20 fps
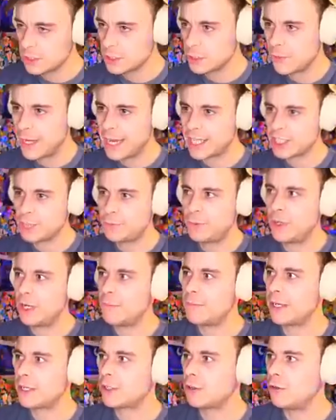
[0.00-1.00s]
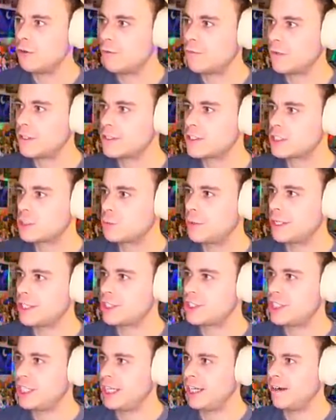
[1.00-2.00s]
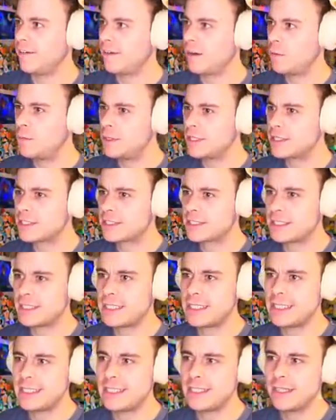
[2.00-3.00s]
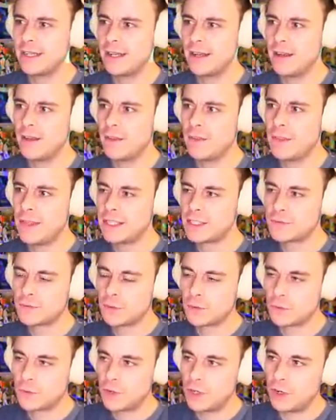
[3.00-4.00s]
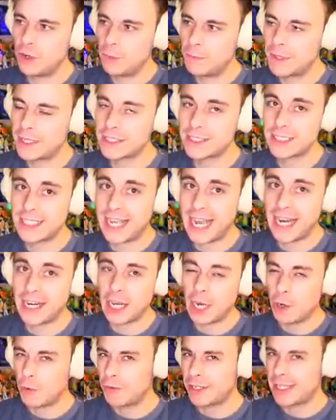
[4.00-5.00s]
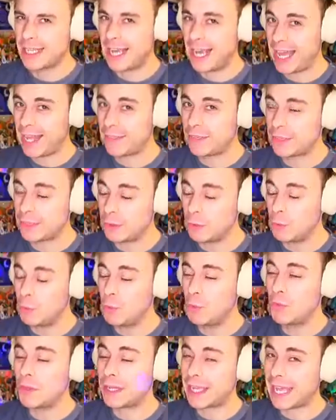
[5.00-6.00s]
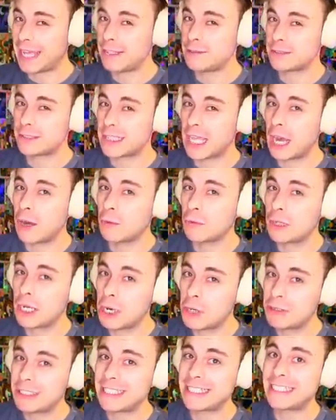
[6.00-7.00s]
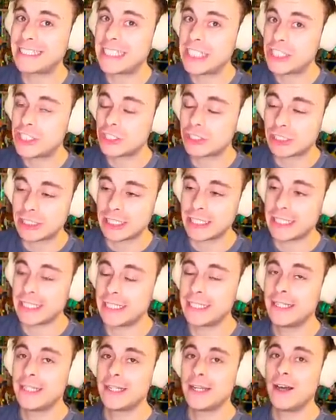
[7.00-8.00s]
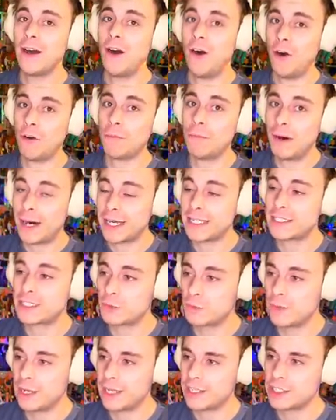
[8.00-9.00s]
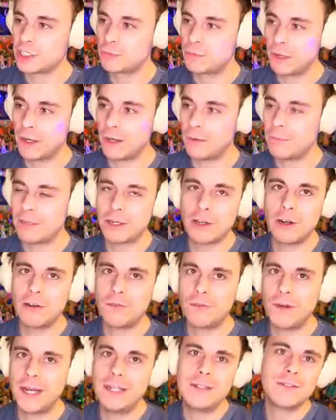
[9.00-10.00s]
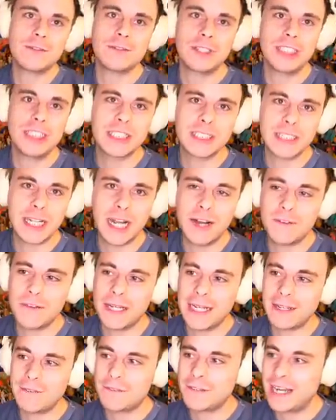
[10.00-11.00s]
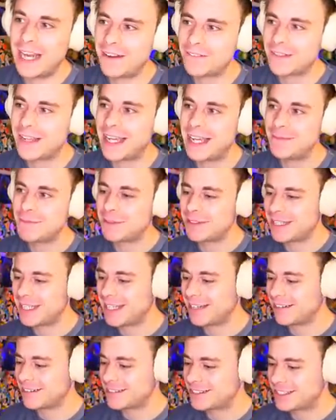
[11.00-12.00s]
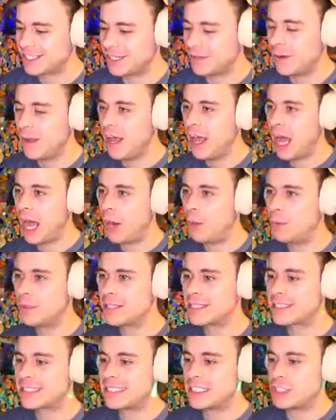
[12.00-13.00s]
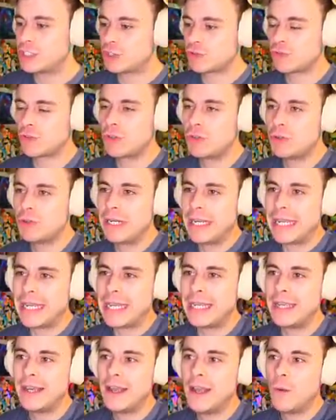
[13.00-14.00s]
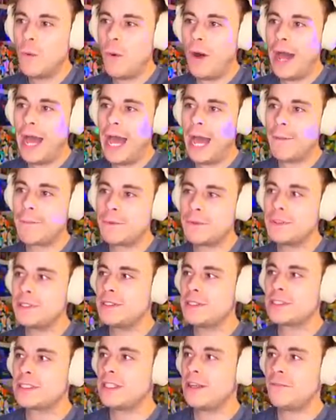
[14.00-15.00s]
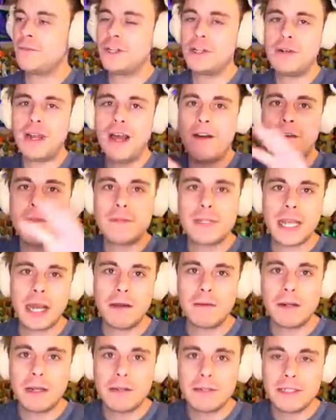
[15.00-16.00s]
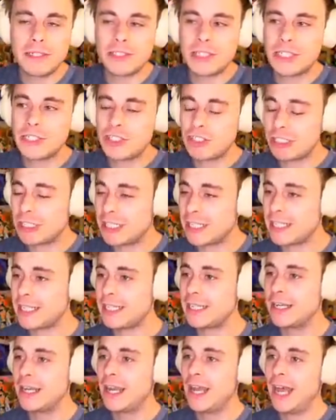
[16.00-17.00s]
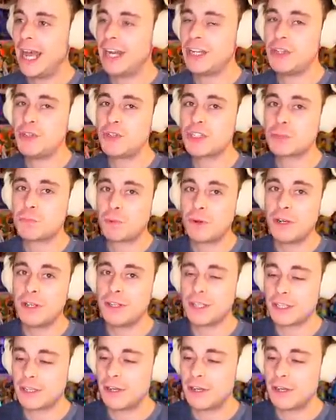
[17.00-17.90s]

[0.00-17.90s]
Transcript: So I actually put in my girlfriend's Switch here and I want to see this for real because again, I already had all the games downloaded digitally on my Switch, but my girlfriend, she doesn't have any FNAF game on here, so I want to see truly what happens if you don't have them downloaded digitally and you just put in the